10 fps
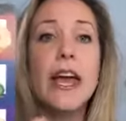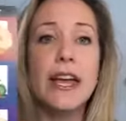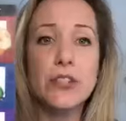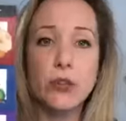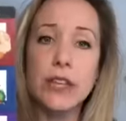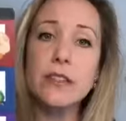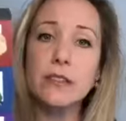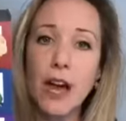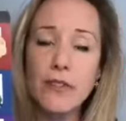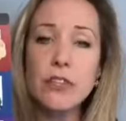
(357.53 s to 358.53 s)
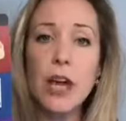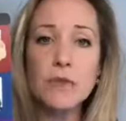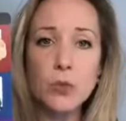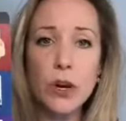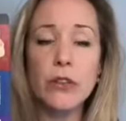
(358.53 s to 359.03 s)
And so that's a lot of
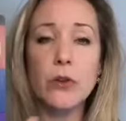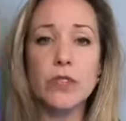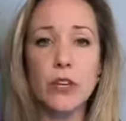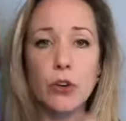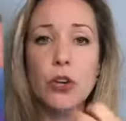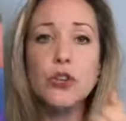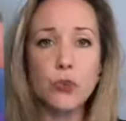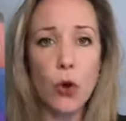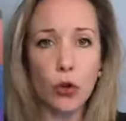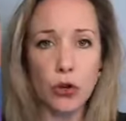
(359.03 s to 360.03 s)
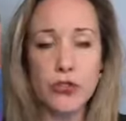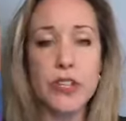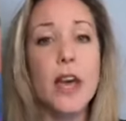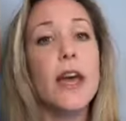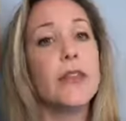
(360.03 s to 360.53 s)
times where those inner controllers
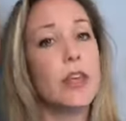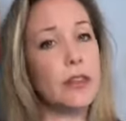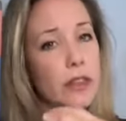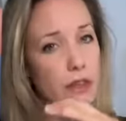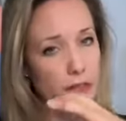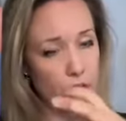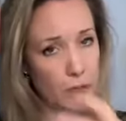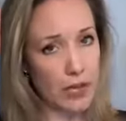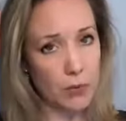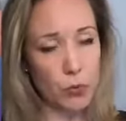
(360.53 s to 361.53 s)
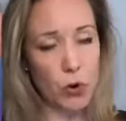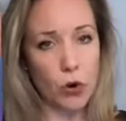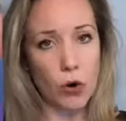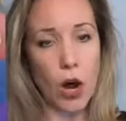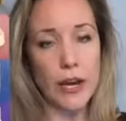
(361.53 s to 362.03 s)
that, that, that have become
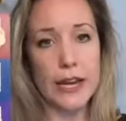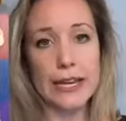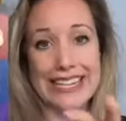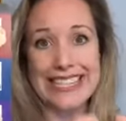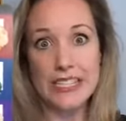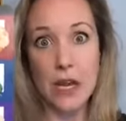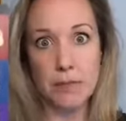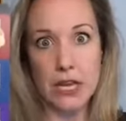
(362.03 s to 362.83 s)
chronic can step